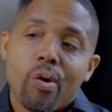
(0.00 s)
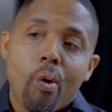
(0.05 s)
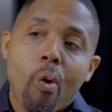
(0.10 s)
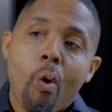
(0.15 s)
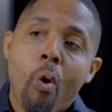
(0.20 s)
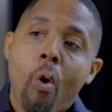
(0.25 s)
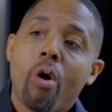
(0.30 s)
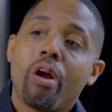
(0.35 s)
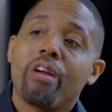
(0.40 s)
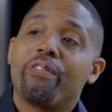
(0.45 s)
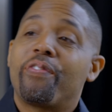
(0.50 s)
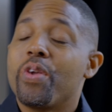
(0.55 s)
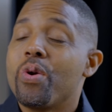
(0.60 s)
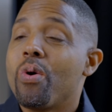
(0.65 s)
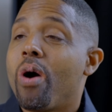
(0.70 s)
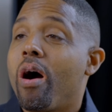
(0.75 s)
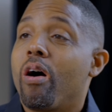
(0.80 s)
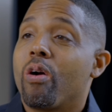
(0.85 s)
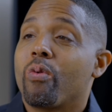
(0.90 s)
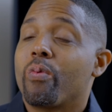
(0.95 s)
or if you
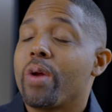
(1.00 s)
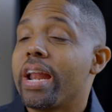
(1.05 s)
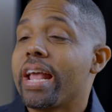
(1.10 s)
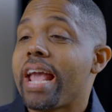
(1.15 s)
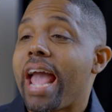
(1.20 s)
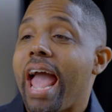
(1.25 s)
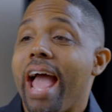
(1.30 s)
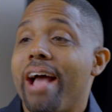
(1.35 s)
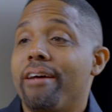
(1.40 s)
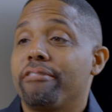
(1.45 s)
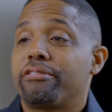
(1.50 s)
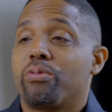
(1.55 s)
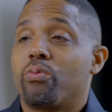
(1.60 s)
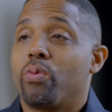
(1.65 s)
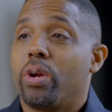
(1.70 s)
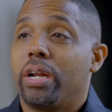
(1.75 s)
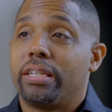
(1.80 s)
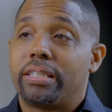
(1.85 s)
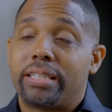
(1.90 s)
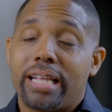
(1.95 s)
already have some
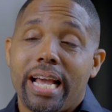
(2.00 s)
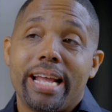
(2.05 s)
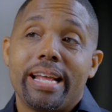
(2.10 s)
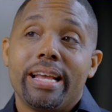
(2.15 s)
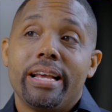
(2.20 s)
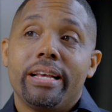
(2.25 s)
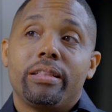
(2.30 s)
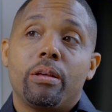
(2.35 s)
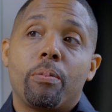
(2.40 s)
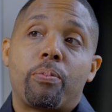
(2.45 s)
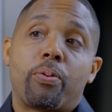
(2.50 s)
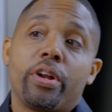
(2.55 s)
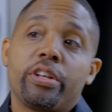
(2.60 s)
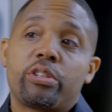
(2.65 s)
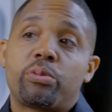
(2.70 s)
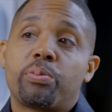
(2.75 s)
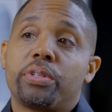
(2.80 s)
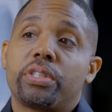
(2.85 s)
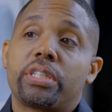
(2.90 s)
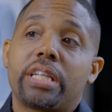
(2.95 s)
real estate, the
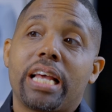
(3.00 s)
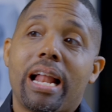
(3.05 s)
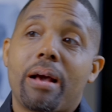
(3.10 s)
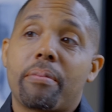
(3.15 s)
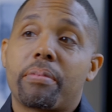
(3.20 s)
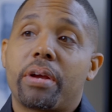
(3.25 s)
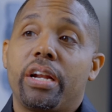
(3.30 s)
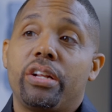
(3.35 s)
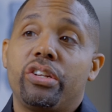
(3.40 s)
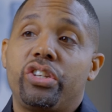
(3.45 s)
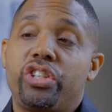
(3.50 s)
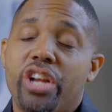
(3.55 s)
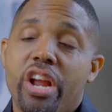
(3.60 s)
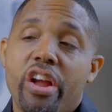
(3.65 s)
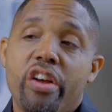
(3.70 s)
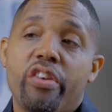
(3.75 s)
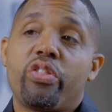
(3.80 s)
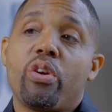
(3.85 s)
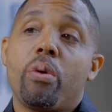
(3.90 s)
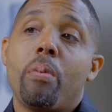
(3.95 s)
principles that I'm going to
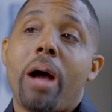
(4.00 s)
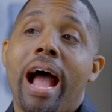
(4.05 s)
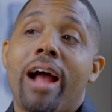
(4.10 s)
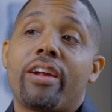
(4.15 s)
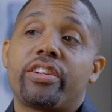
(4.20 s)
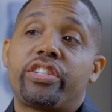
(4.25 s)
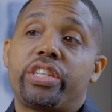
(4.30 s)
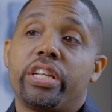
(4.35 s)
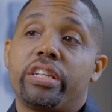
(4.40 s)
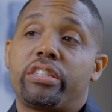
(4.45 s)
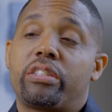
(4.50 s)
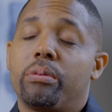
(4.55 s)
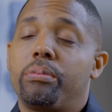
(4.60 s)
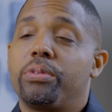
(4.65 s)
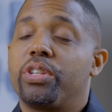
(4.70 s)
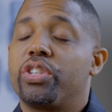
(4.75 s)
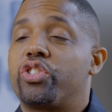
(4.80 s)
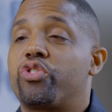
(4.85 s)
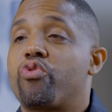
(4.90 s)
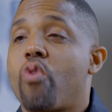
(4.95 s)
share, our systems
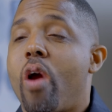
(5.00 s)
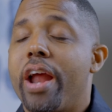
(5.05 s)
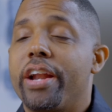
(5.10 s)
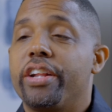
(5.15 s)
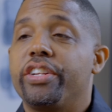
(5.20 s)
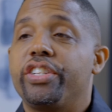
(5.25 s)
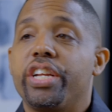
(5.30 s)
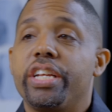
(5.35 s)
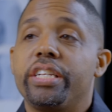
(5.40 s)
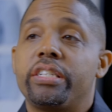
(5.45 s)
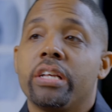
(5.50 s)
and strategies